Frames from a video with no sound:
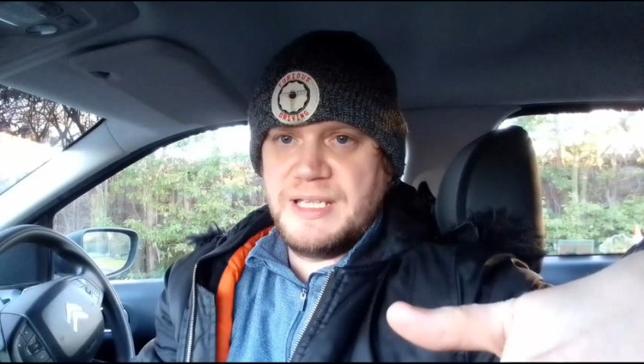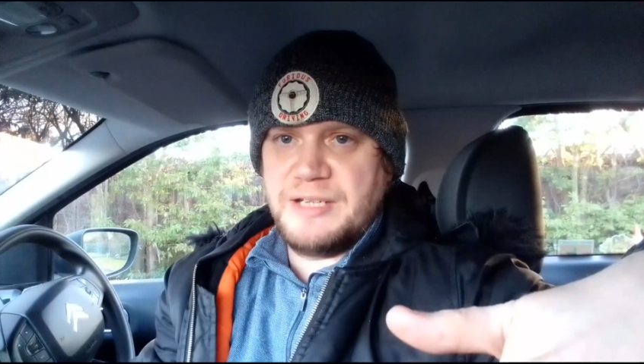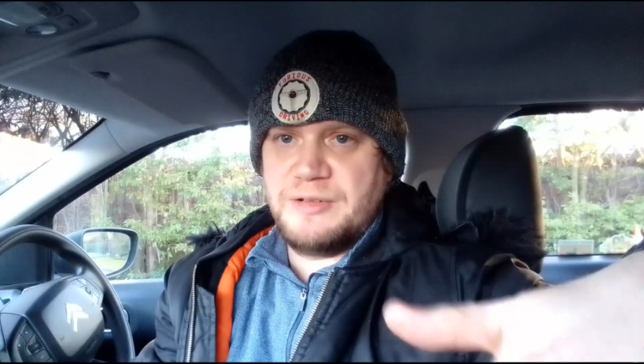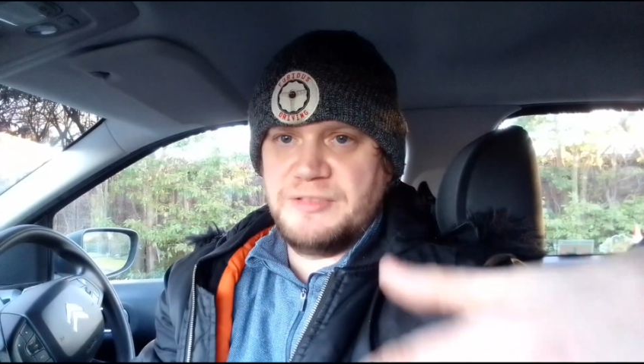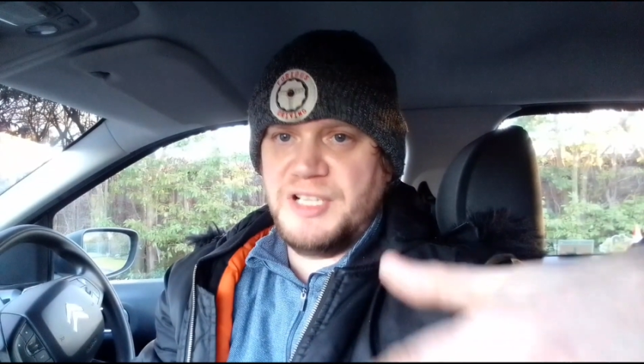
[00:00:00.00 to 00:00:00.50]

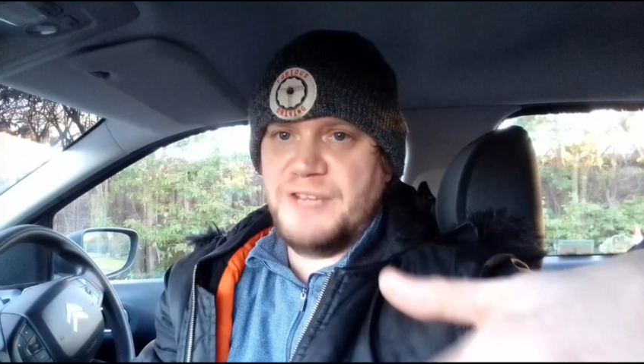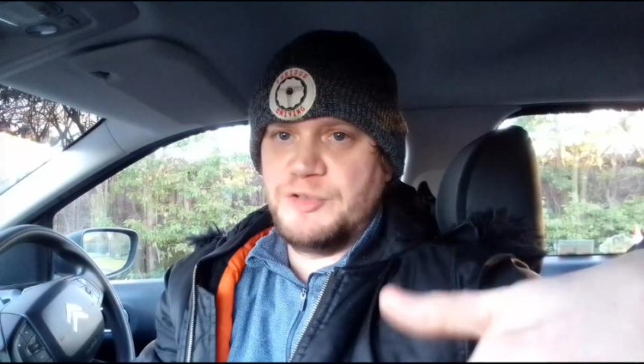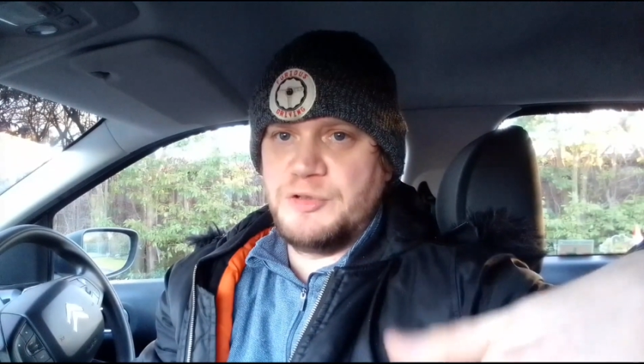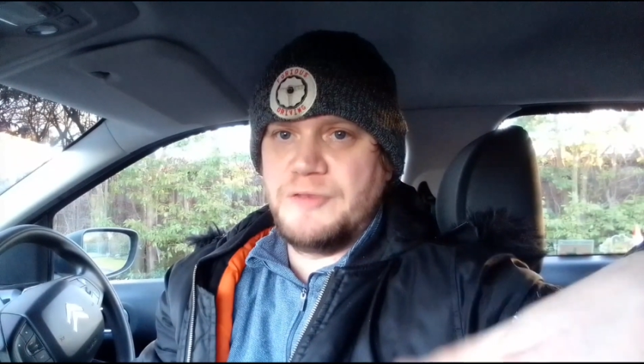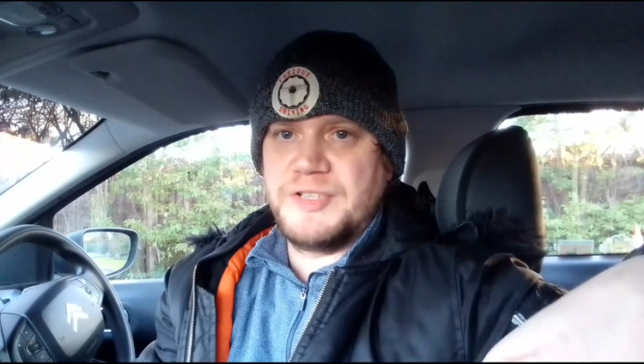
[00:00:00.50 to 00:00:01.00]
it got
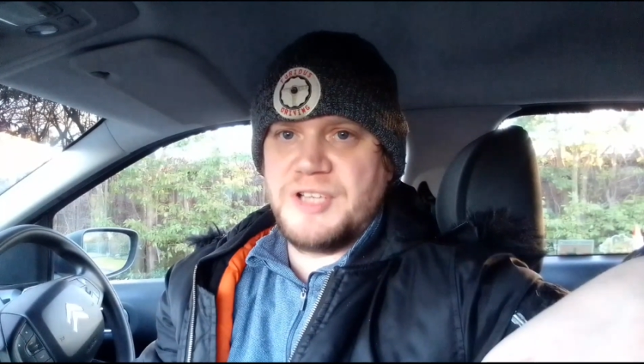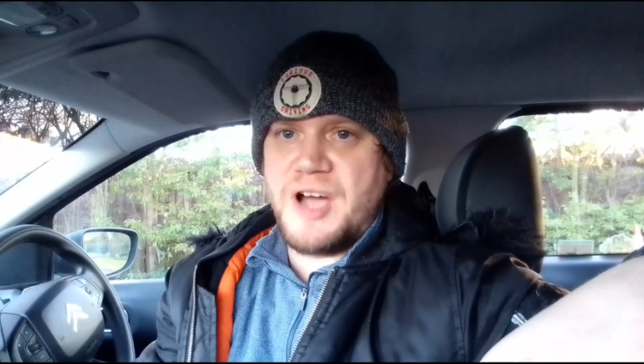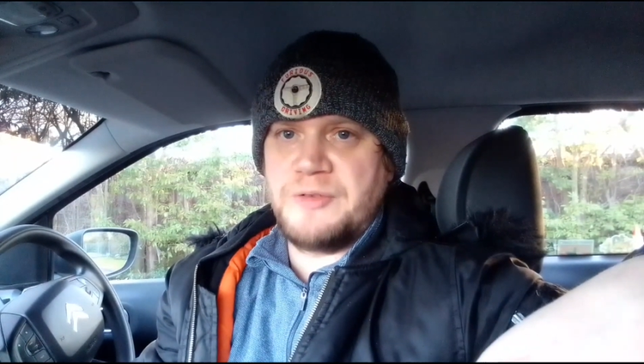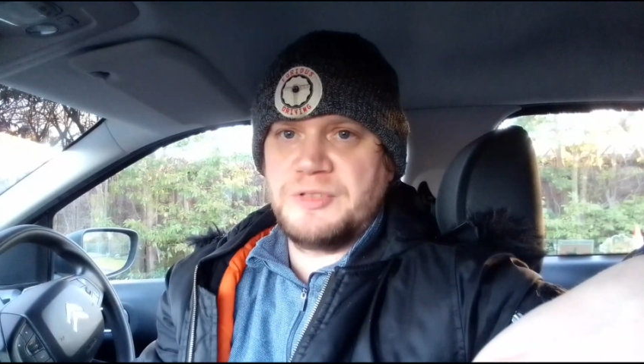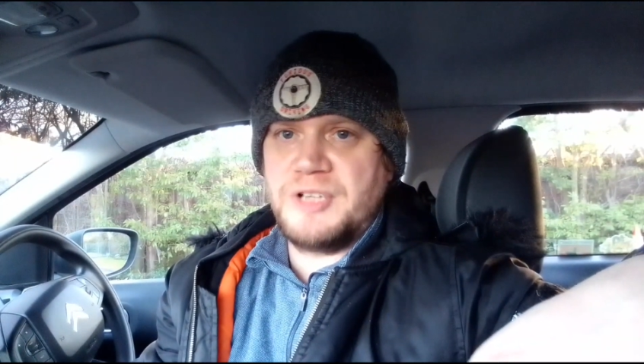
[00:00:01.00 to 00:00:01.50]
delivered over to
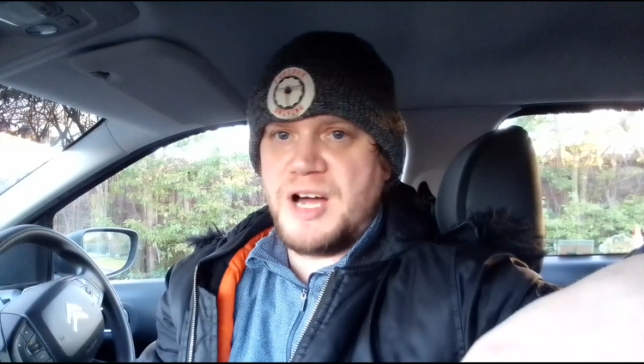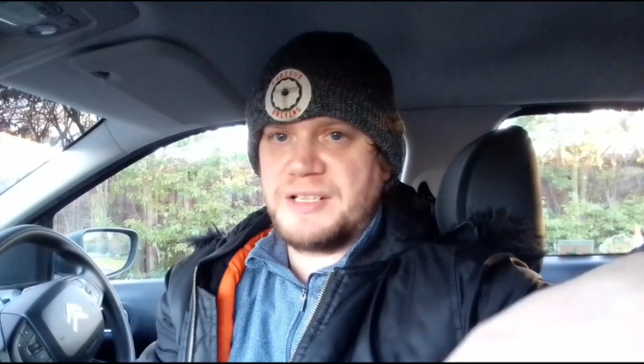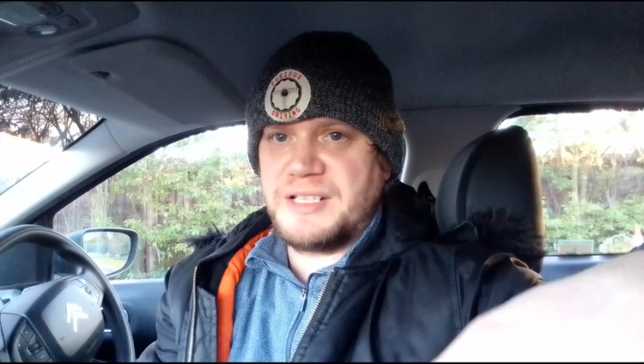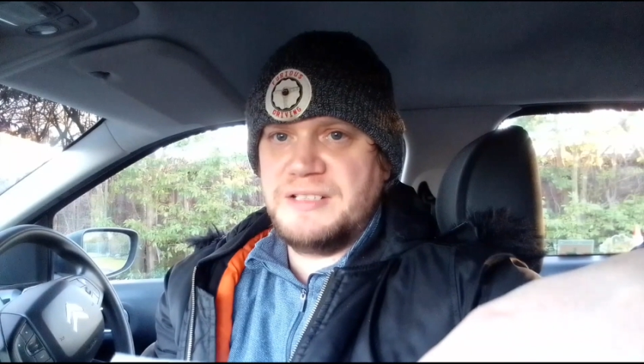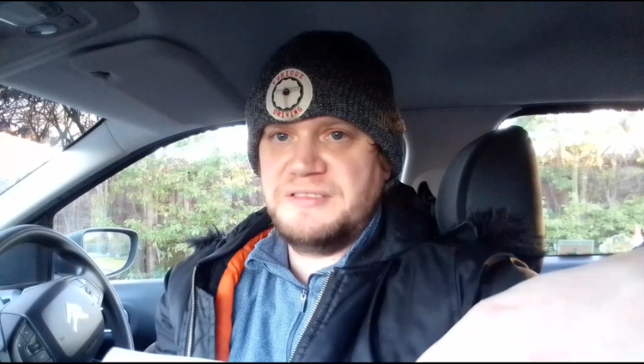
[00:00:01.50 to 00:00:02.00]
Arnold
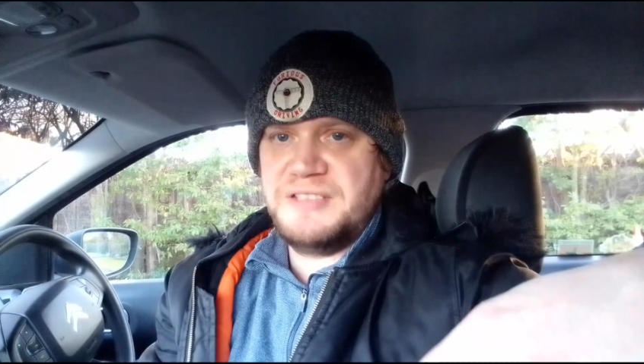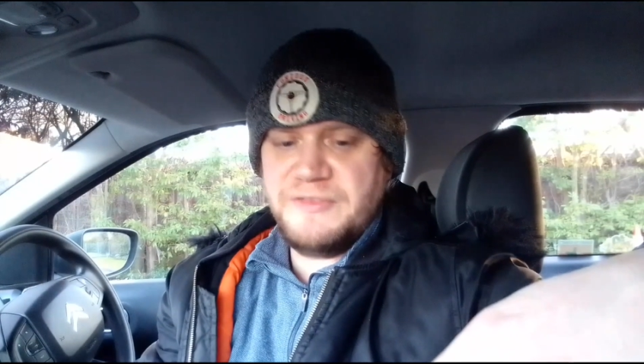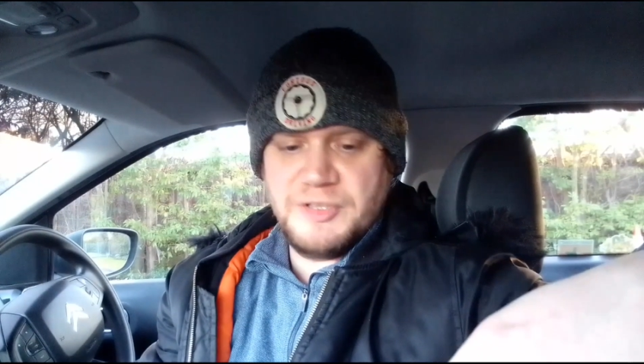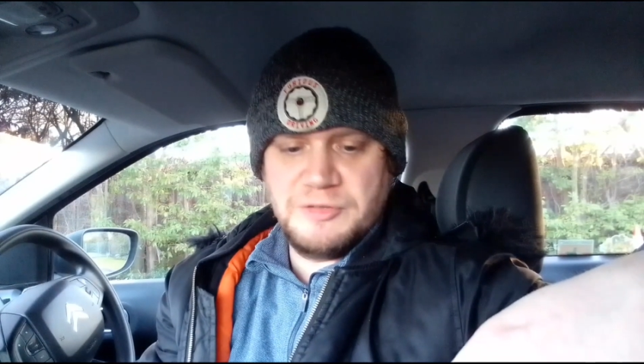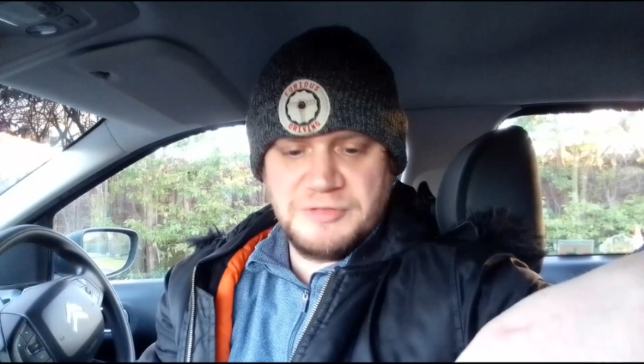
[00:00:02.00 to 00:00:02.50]
Clark in
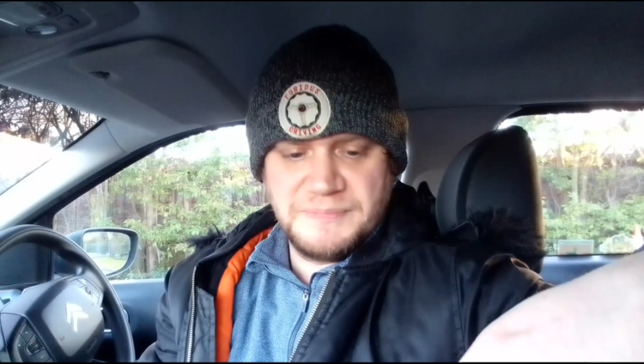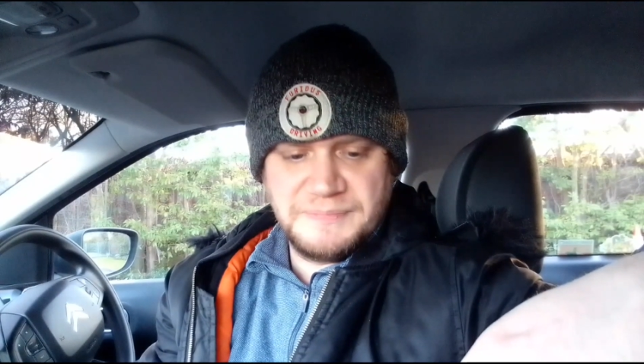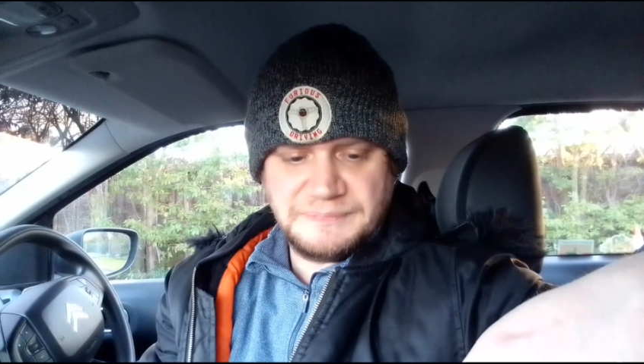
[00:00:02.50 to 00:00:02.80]
Seafield.